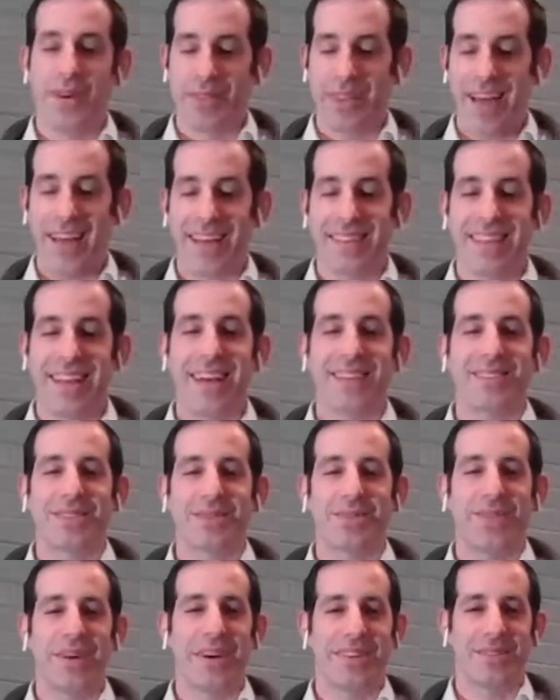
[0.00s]
Well, that that's
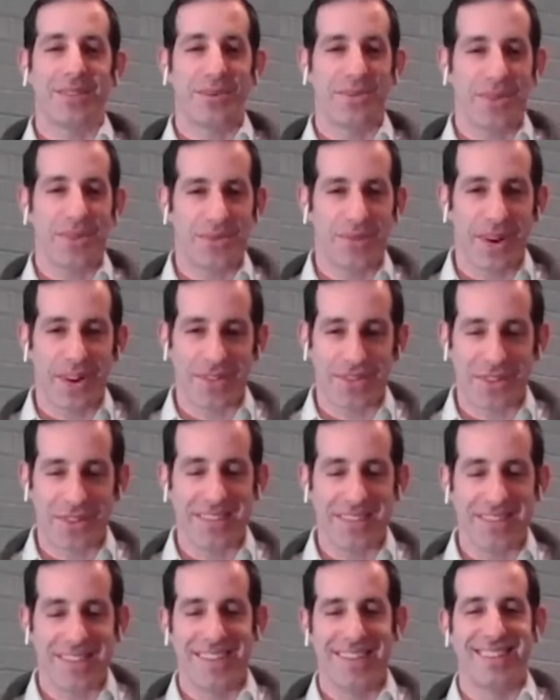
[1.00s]
quite a loaded question,
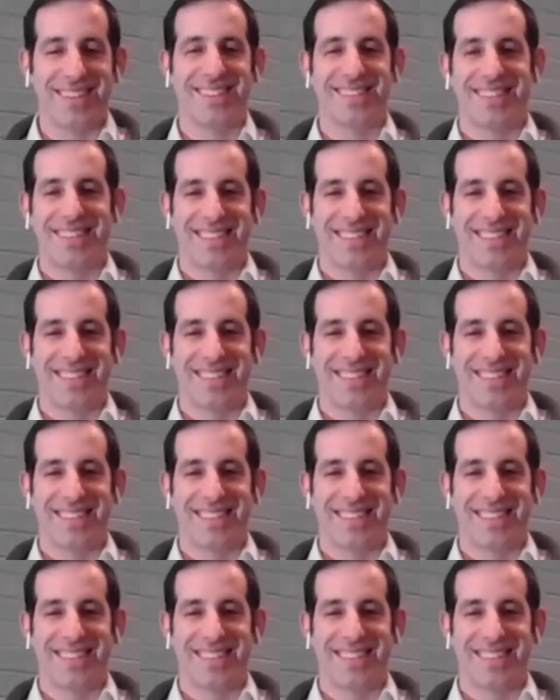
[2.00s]
isn't it?